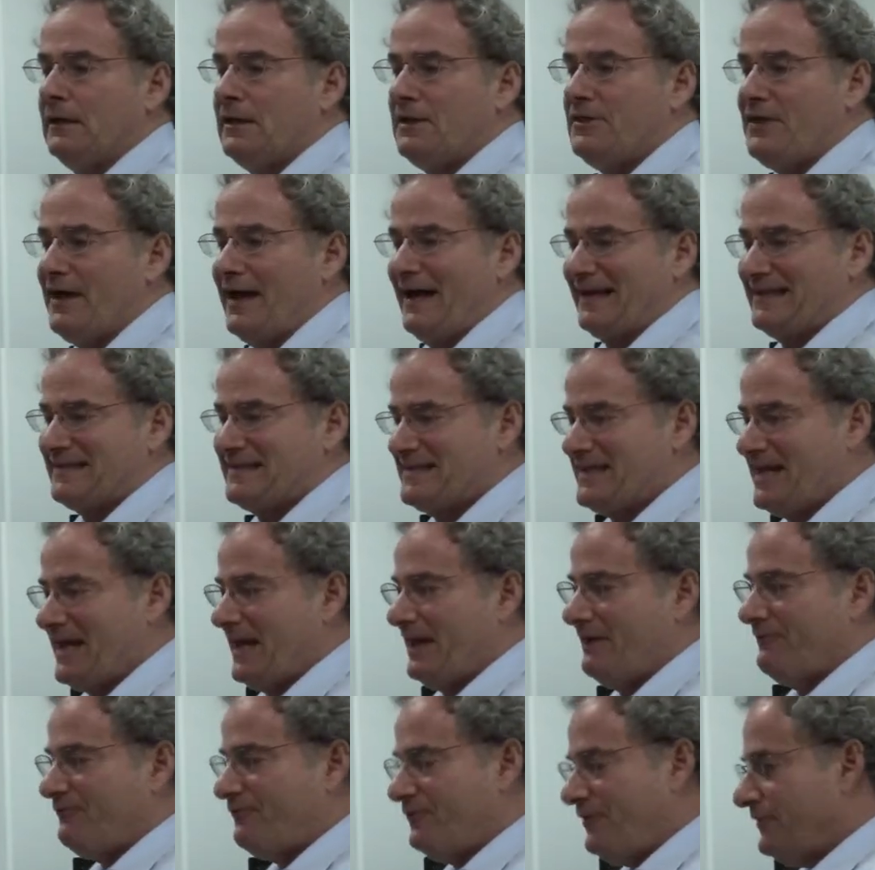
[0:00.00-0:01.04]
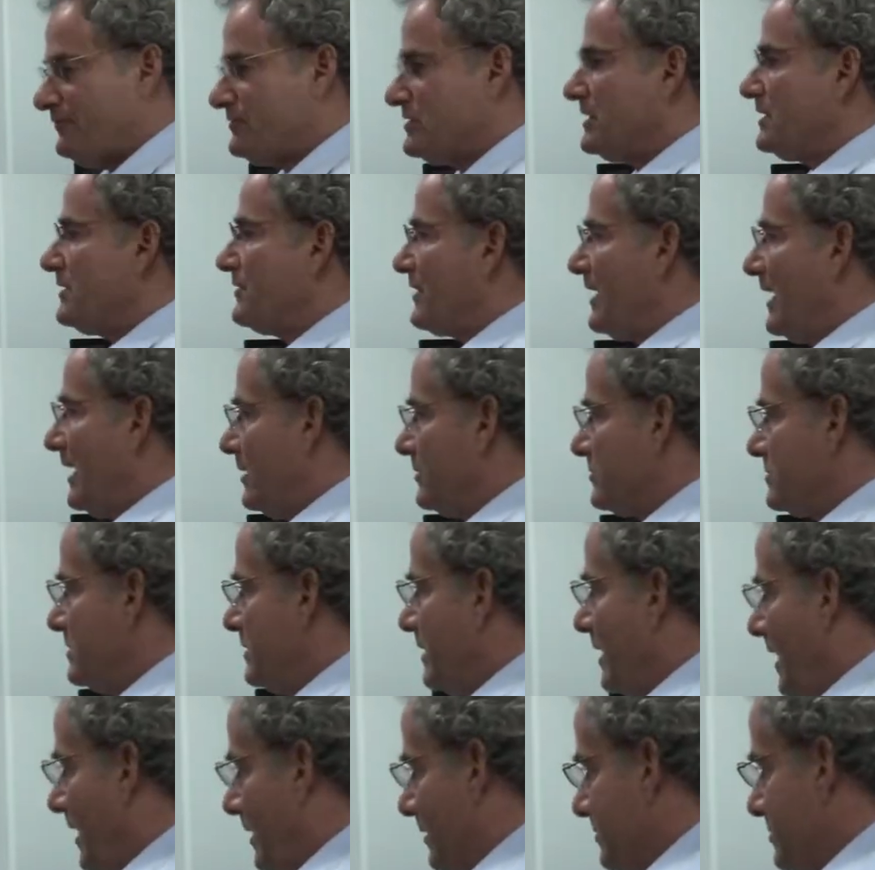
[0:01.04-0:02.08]
that gave
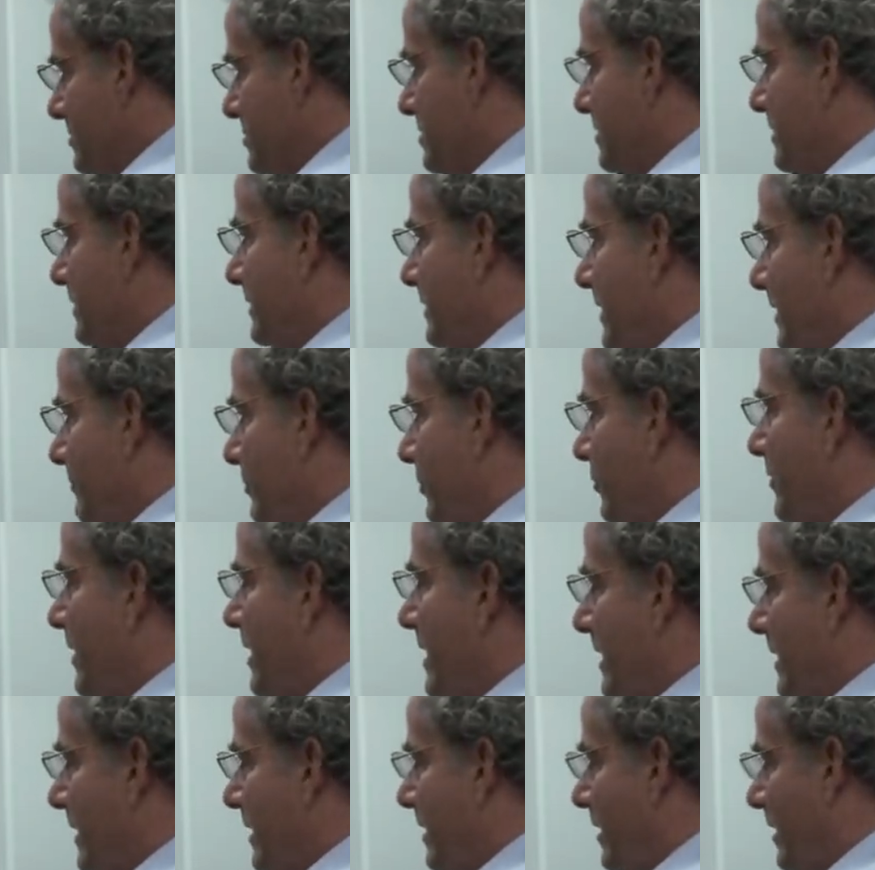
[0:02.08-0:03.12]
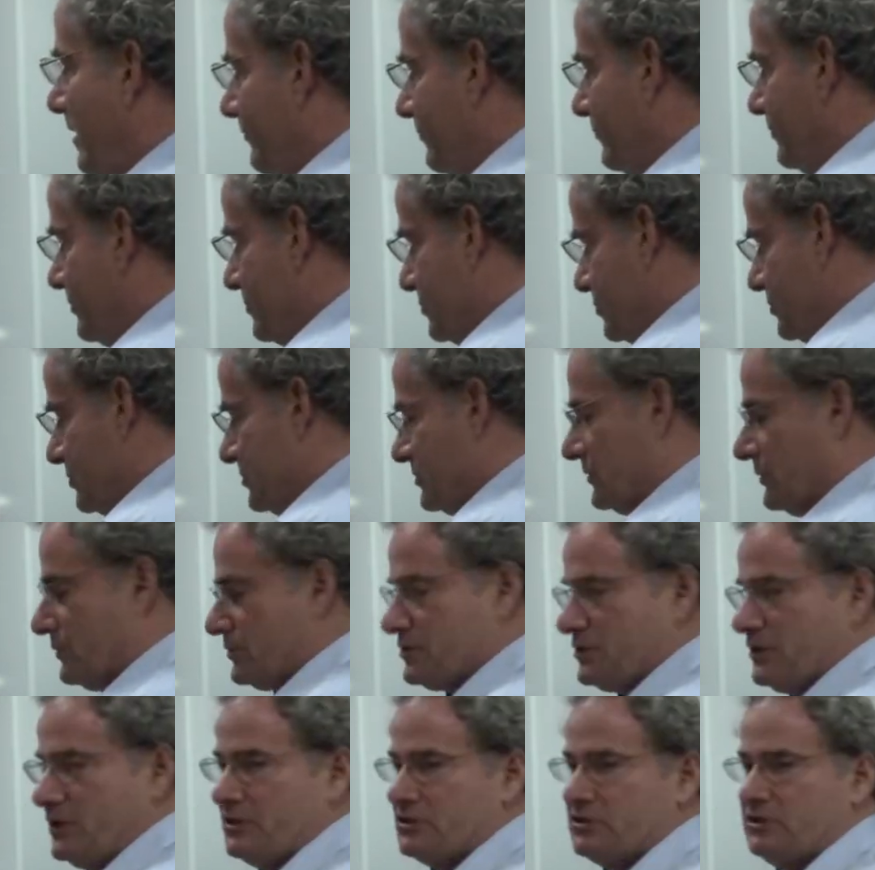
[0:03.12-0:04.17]
$15,000 to the Democratic Governors
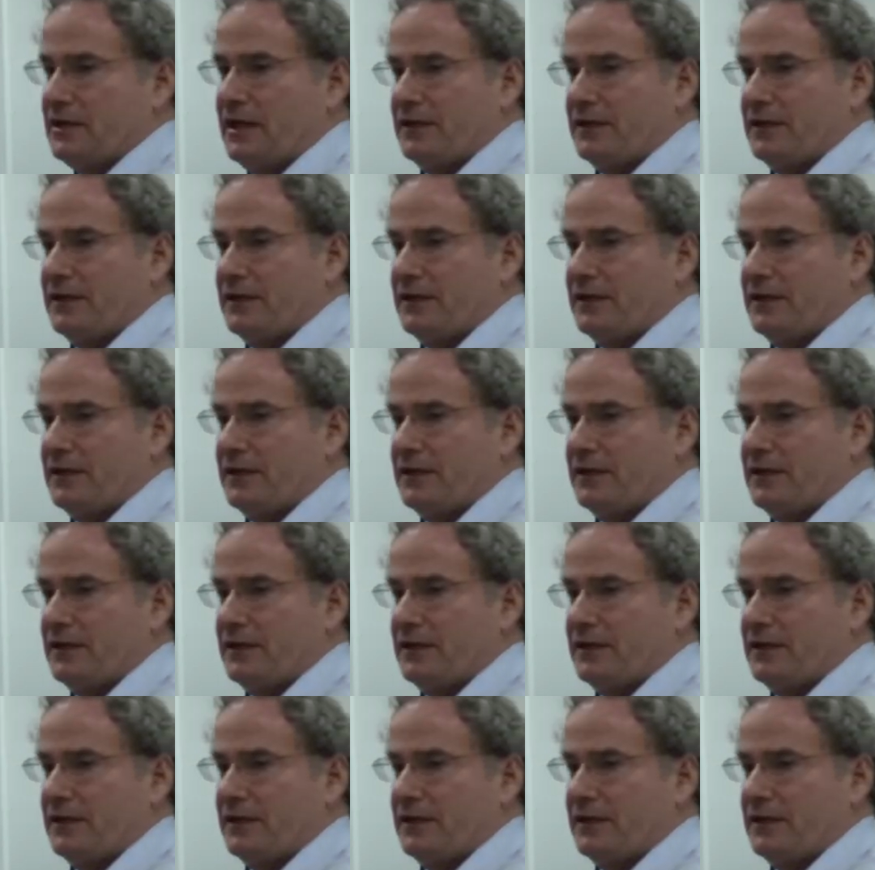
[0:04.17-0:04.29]
Association.